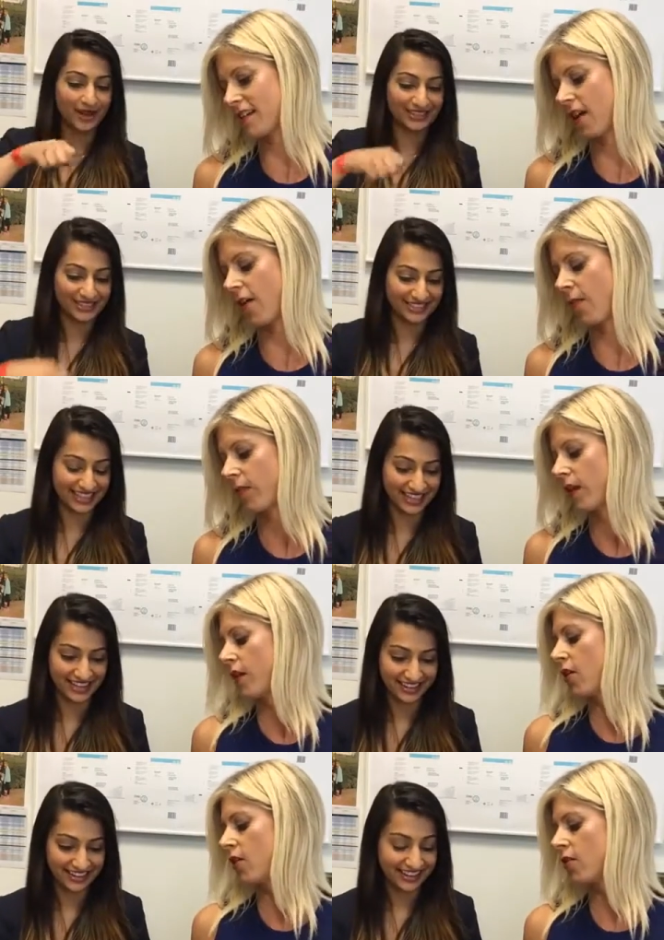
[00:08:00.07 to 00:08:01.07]
Speaker 1: pencils so in
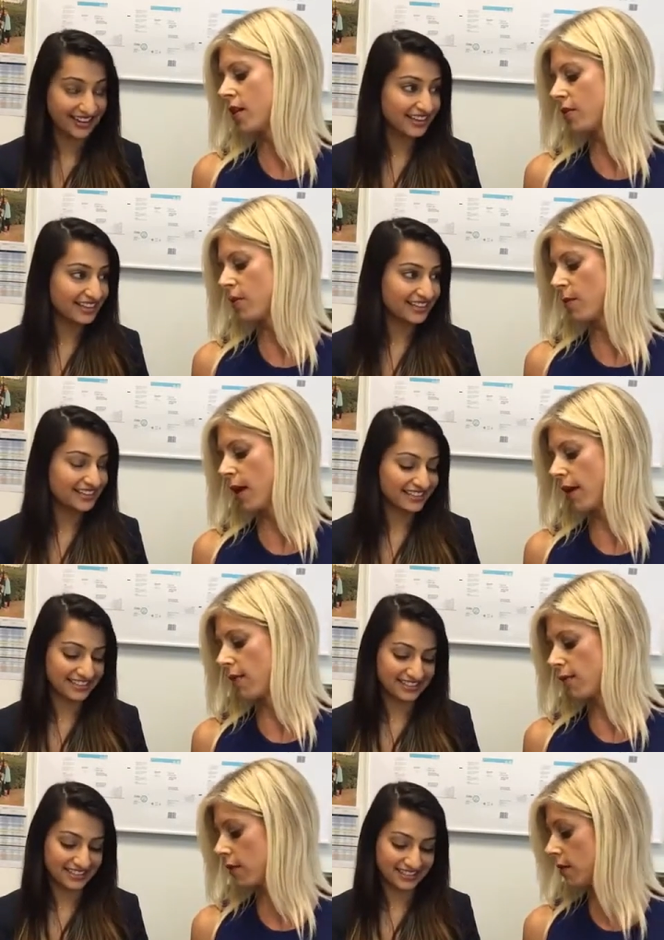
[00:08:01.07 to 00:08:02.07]
it. Who doesn't want a
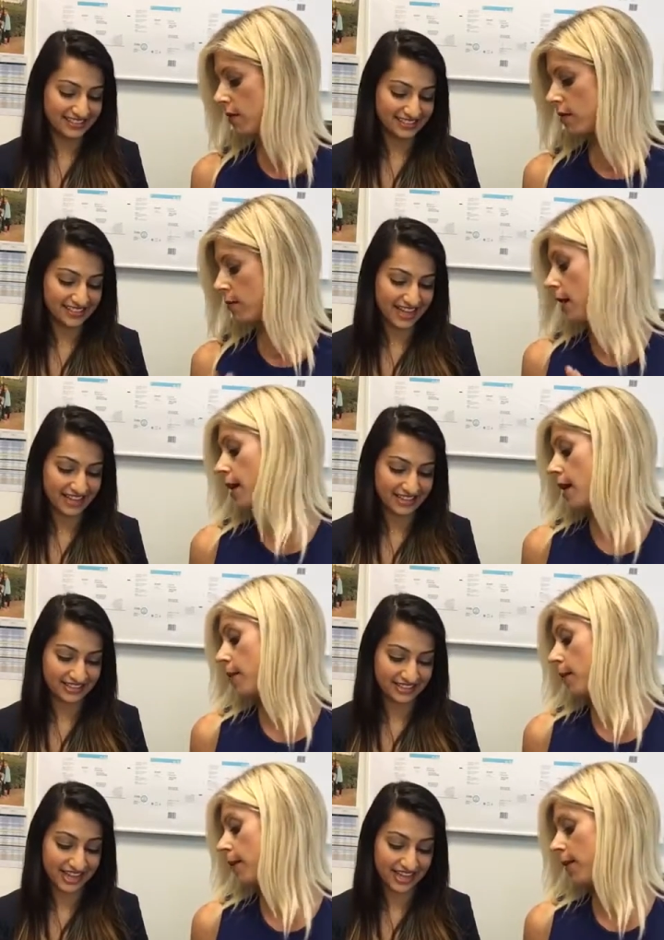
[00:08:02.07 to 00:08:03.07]
binder for your
Speaker 2: yeah, makeup?
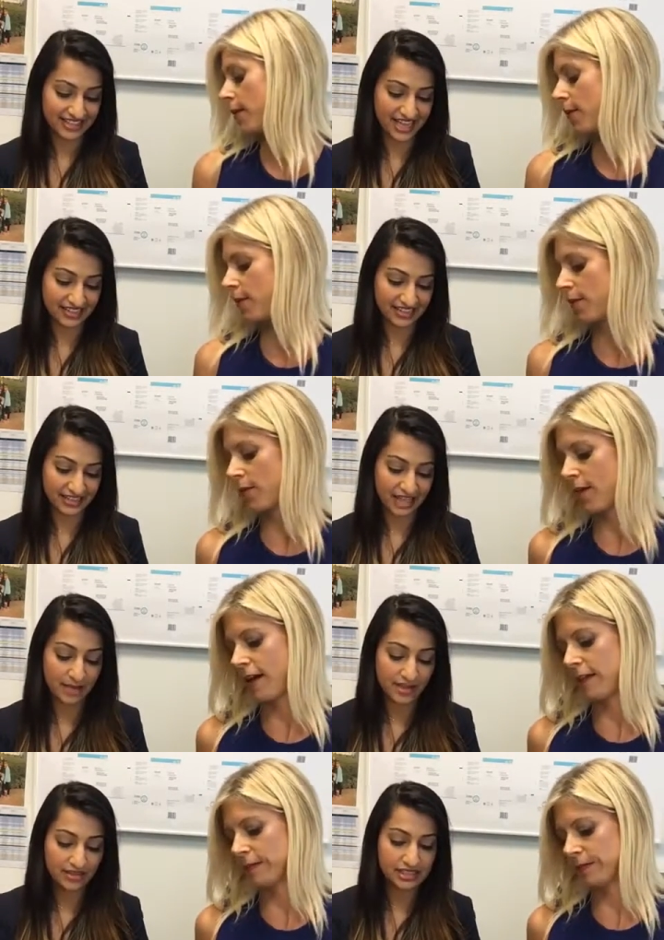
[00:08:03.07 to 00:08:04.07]
Yeah, exactly. Right.
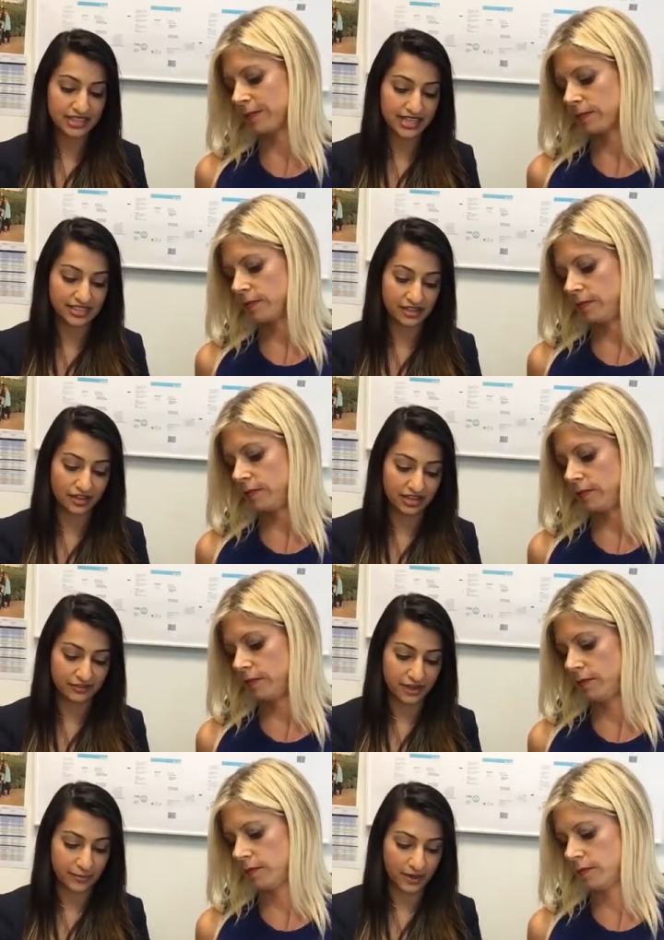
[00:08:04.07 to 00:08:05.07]
Right. I mean, this has a lot
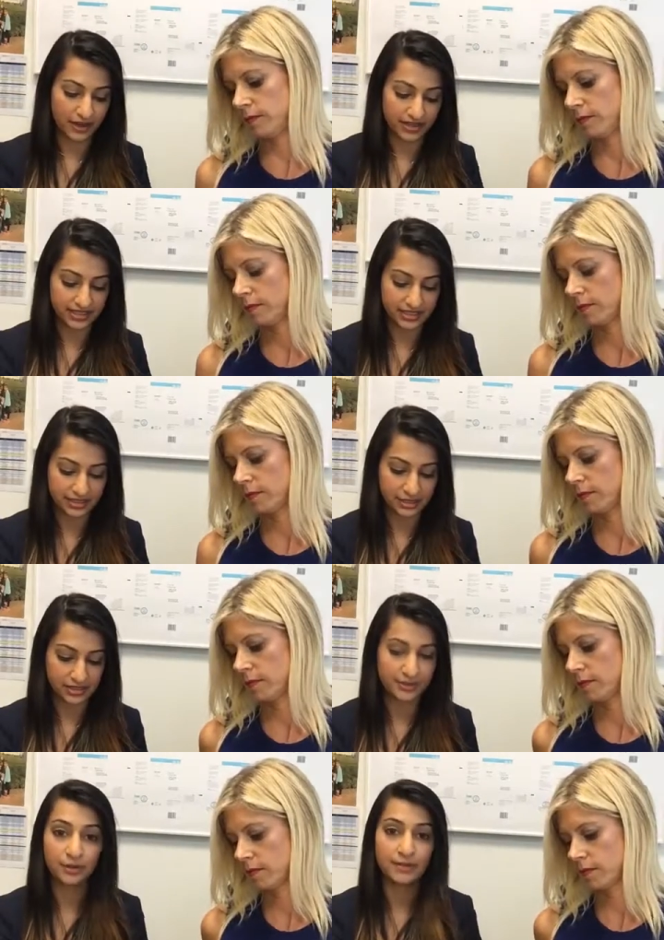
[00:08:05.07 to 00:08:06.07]
of great product. It has
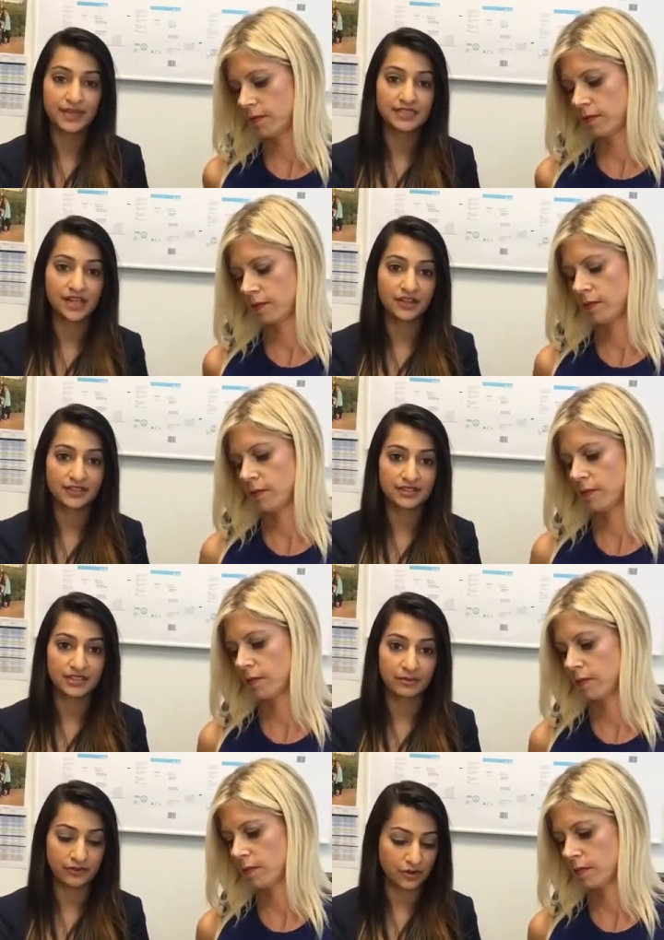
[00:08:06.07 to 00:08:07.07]
their, some of their best sellers and
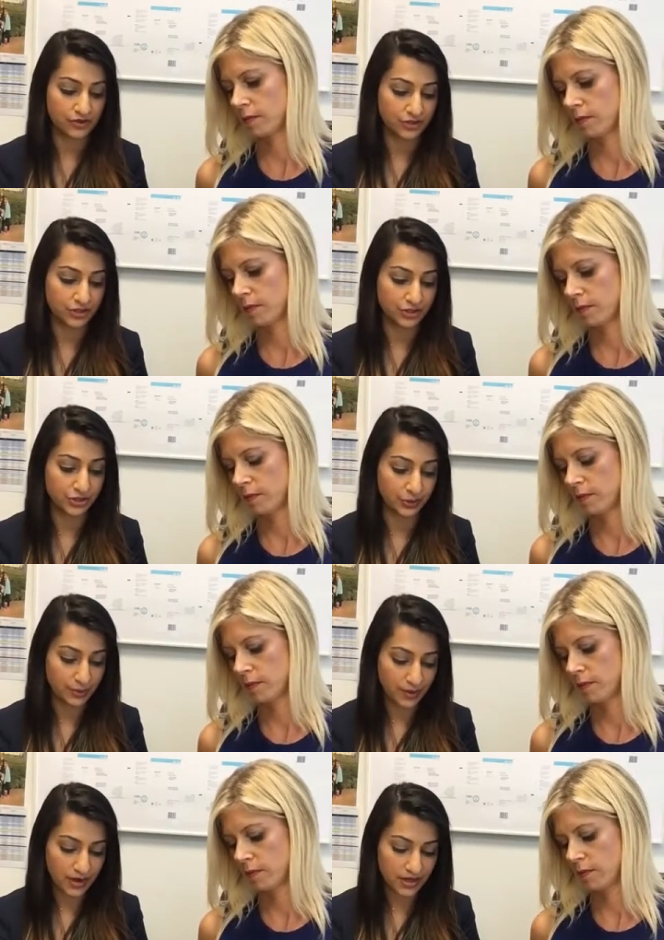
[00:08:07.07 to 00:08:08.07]
some of also their
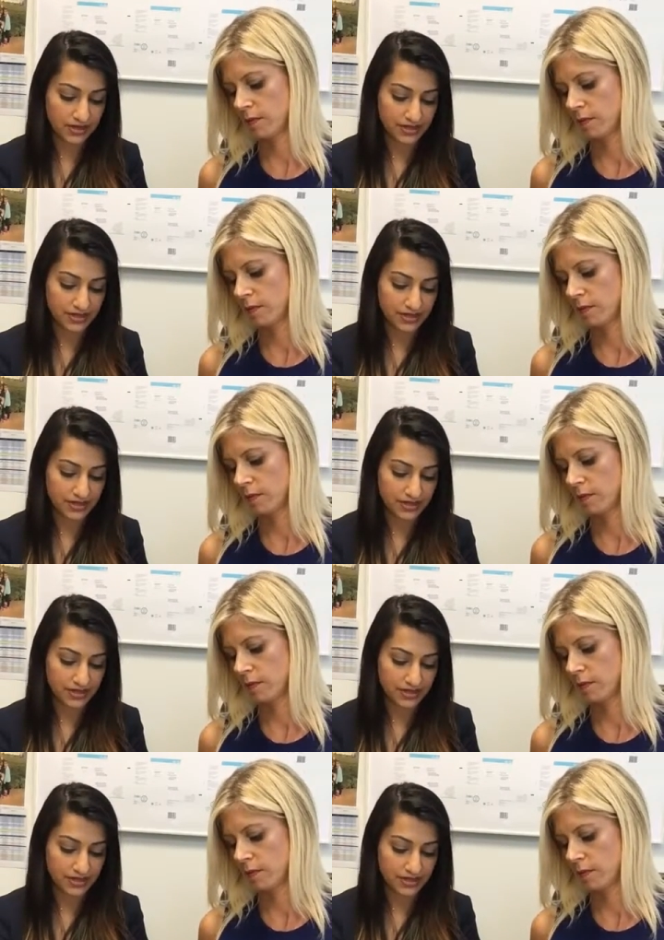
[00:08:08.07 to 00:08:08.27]
newer products.